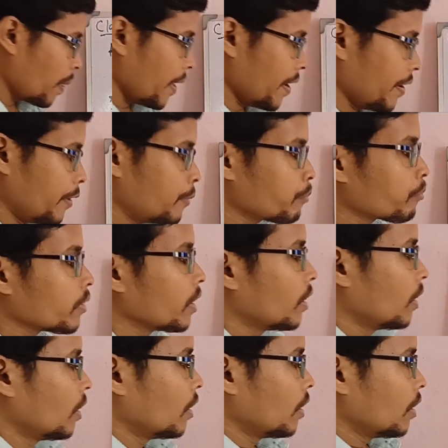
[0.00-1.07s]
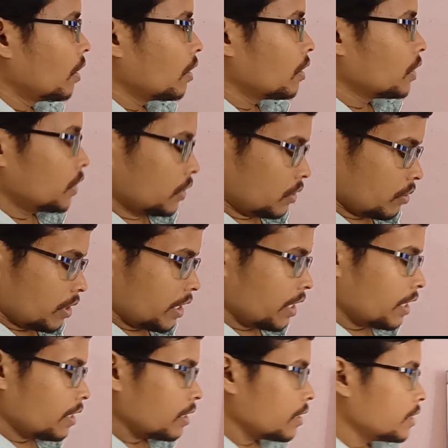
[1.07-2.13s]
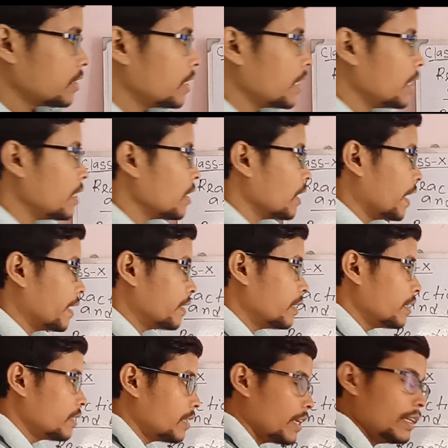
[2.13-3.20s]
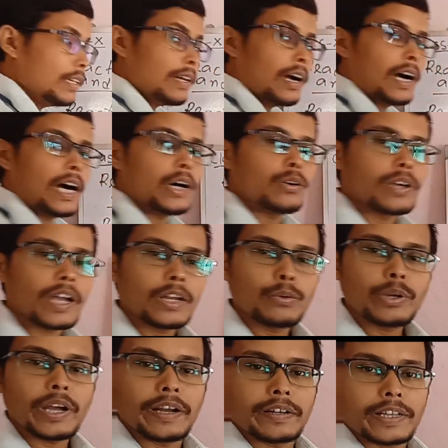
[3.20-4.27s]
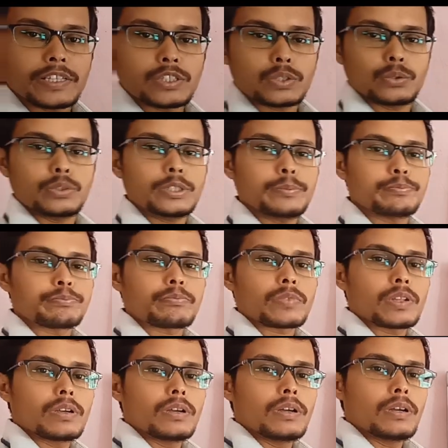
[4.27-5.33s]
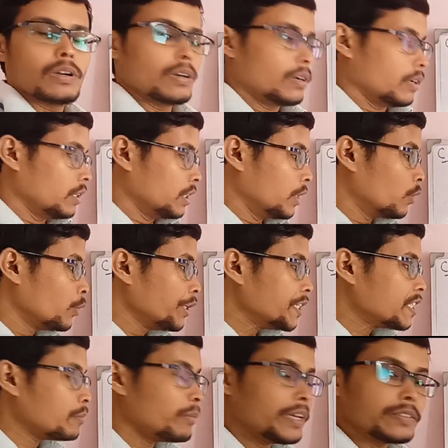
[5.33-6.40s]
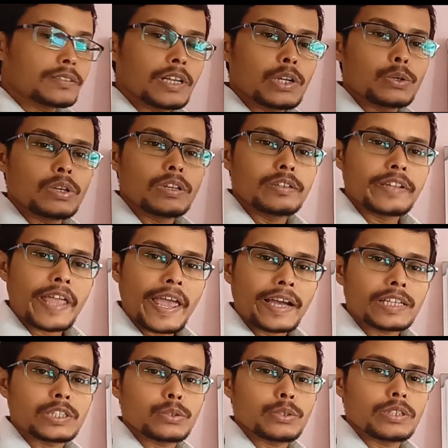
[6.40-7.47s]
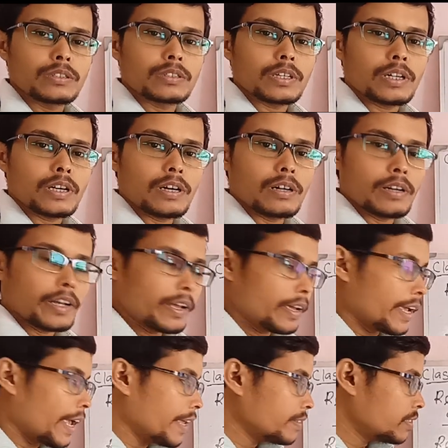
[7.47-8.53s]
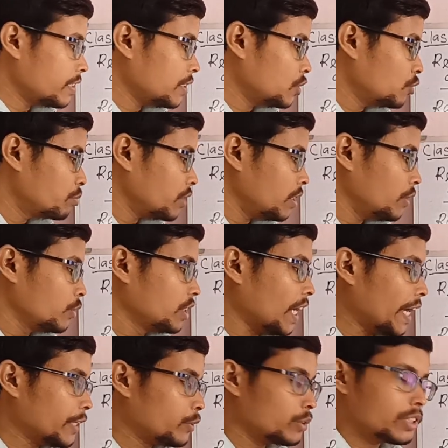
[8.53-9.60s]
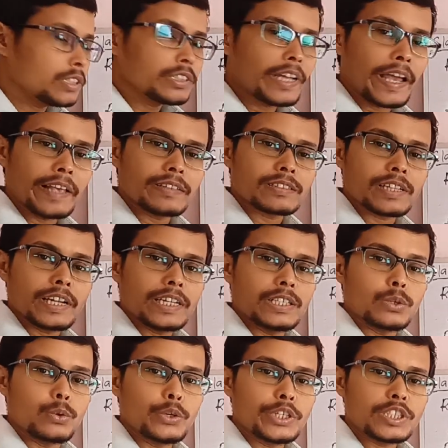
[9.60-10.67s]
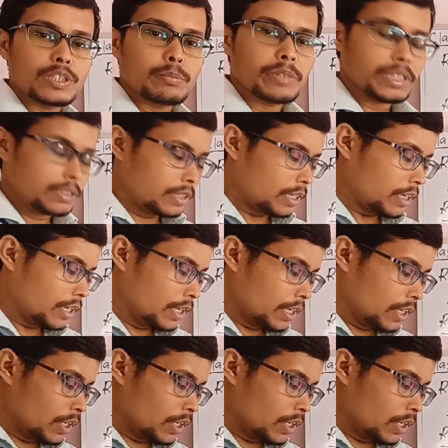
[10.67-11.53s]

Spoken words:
there. So here is another thing, how can we understood the which metal will react with acid to produce hydrogen gas, and which metal